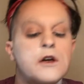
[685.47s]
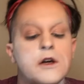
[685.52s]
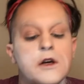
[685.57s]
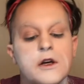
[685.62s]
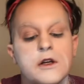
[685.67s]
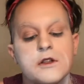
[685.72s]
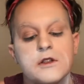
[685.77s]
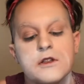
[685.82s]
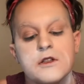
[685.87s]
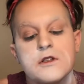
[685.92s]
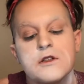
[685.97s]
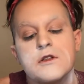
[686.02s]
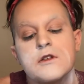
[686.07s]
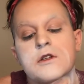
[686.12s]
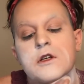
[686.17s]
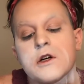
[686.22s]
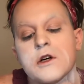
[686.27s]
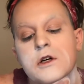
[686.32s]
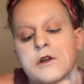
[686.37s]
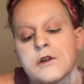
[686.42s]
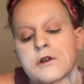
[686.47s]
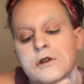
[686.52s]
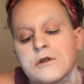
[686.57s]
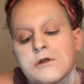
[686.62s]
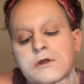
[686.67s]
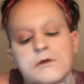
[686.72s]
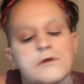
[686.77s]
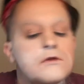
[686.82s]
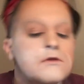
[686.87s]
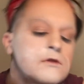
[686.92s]
And
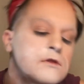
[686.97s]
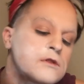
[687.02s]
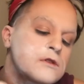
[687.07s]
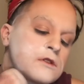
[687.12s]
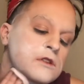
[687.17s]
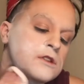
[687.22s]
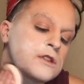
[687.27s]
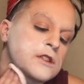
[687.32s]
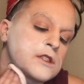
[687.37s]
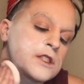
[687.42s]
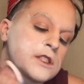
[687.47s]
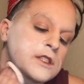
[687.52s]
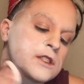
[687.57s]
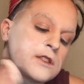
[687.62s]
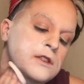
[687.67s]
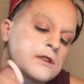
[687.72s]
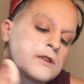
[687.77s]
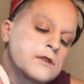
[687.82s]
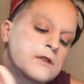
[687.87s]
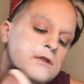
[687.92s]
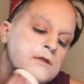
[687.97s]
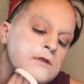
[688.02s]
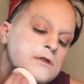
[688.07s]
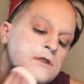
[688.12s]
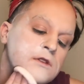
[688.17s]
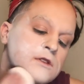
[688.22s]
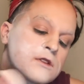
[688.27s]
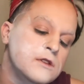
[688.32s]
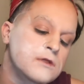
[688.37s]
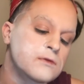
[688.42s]
so I
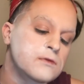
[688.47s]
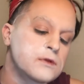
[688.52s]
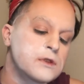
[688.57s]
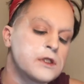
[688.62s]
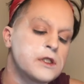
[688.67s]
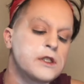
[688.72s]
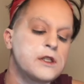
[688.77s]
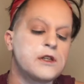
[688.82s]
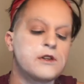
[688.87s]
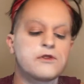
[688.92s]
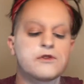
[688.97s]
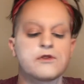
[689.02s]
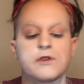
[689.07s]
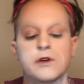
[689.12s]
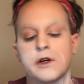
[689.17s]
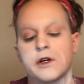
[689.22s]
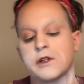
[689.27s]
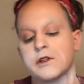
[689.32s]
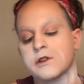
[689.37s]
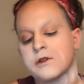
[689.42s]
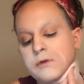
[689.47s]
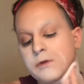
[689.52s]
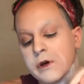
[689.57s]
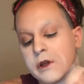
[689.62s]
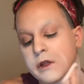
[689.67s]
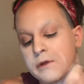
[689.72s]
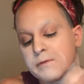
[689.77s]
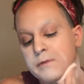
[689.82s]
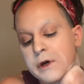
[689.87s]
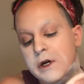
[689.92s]
got a really good friends
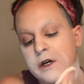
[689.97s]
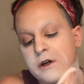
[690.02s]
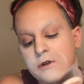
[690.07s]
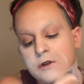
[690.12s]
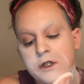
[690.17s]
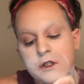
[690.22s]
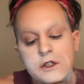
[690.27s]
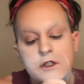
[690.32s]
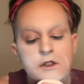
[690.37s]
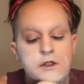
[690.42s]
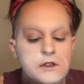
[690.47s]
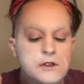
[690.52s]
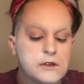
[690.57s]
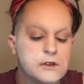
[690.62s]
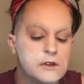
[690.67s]
with powder